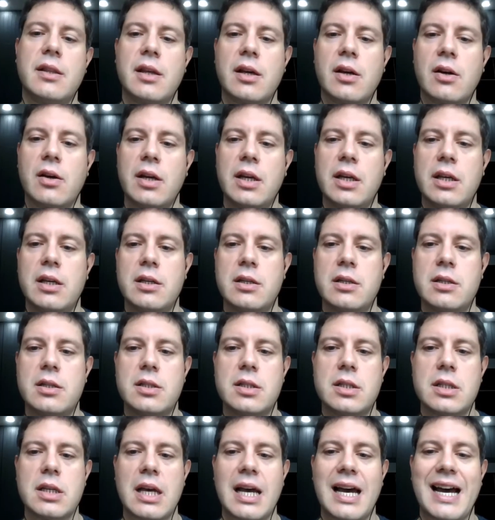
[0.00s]
there
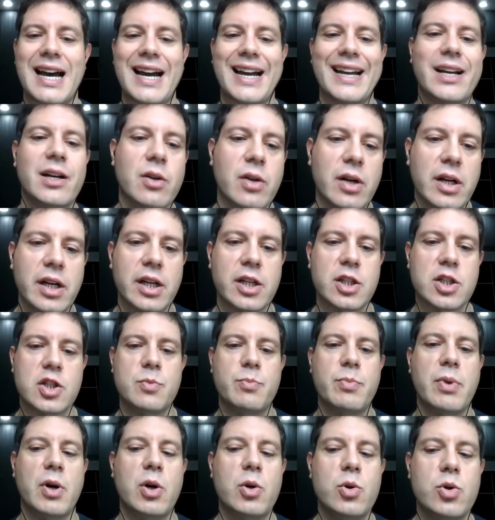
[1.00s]
is higher
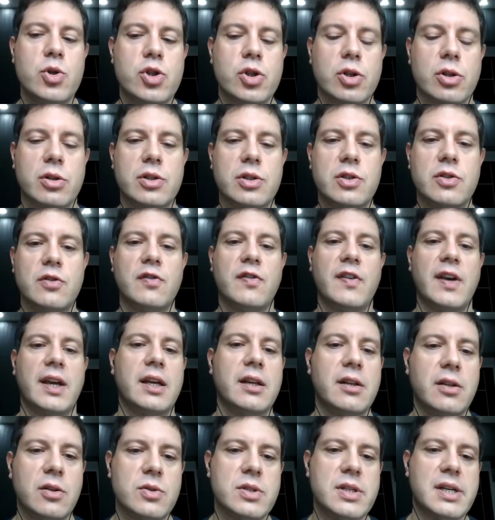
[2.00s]
exposure to
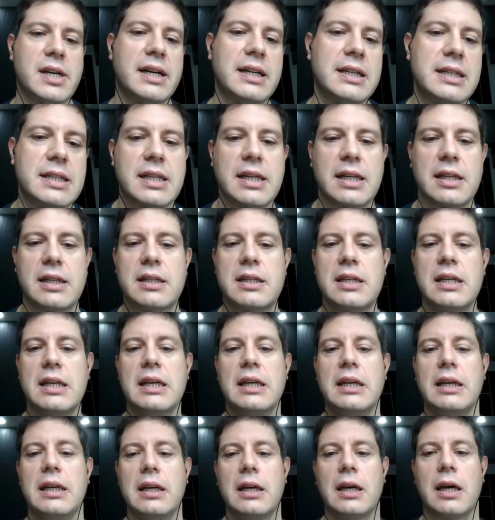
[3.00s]
fake news content
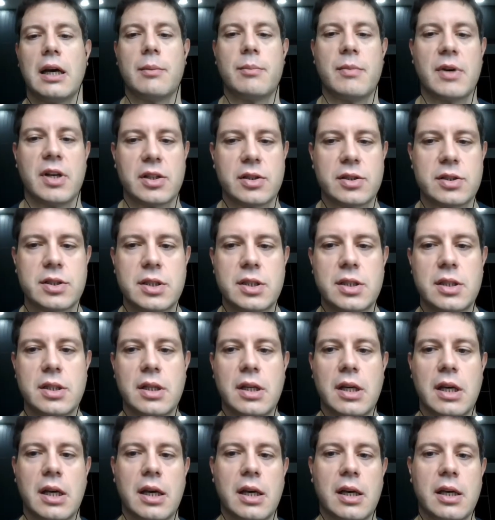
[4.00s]
amongst
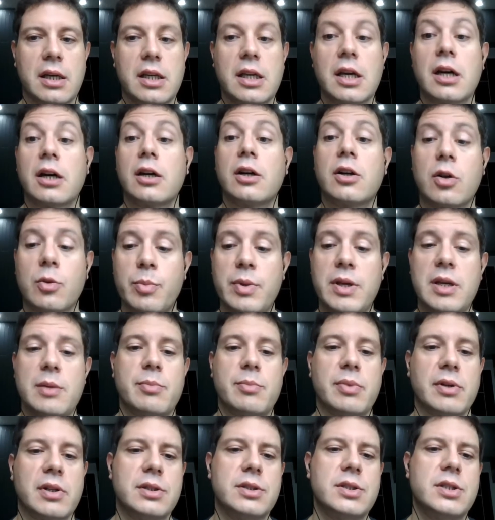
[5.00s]
uh, younger
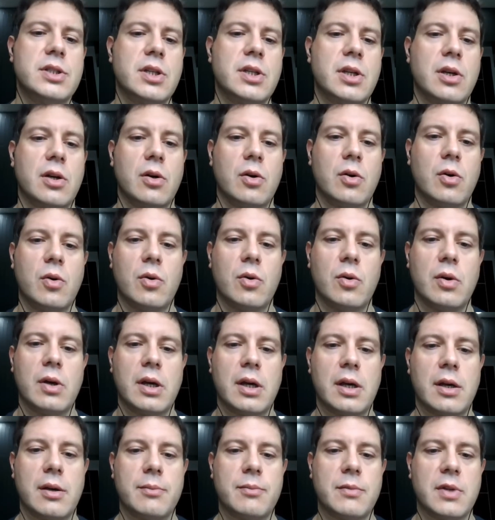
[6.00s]
people. So
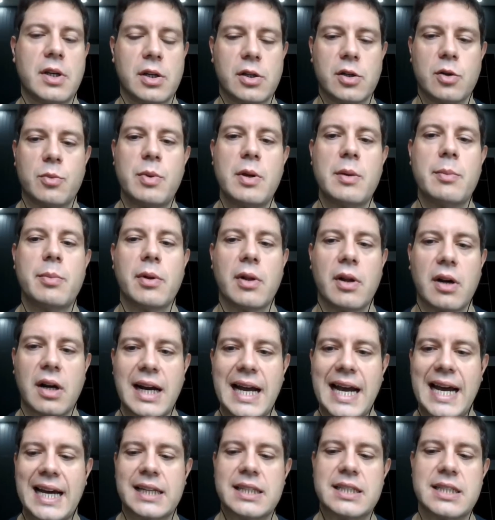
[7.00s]
um, younger people
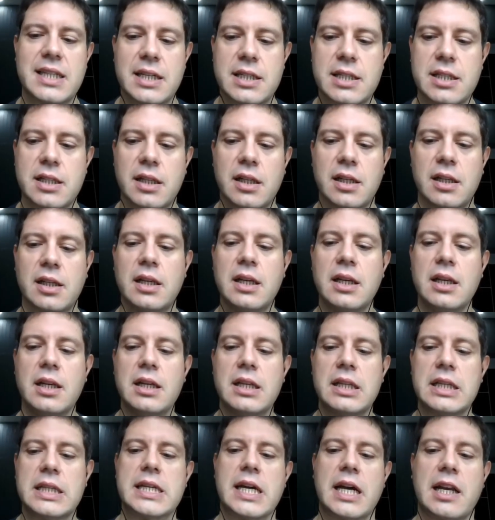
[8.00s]
are accessing
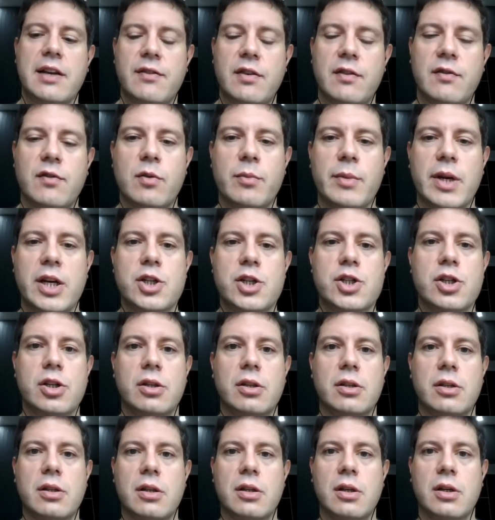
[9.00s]
this kind of
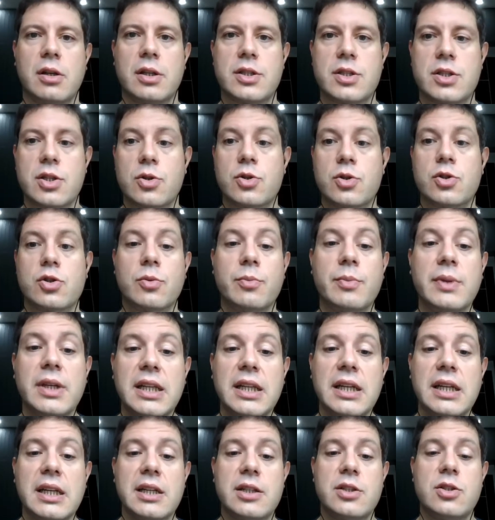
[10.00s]
information on social
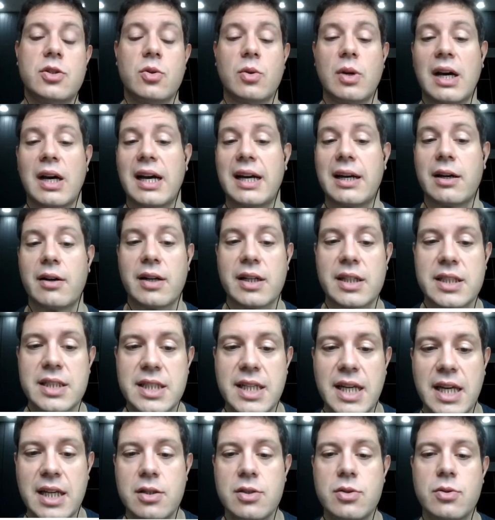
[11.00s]
media to a higher
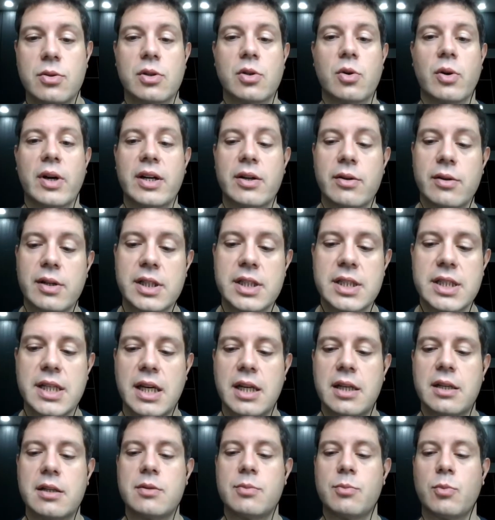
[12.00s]
extent, to a greater
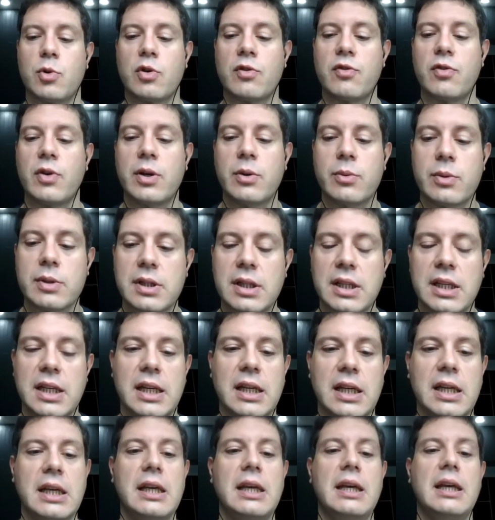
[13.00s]
extent, more
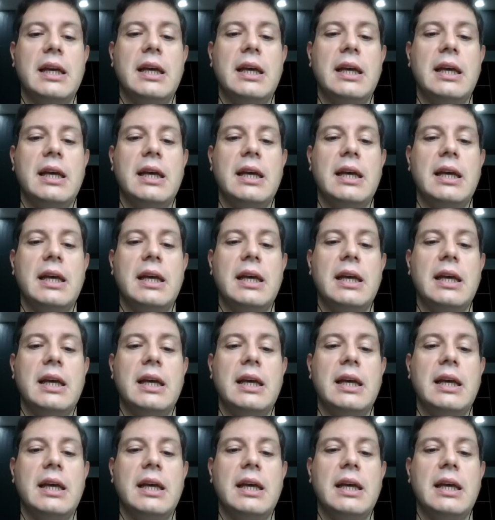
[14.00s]
frequently.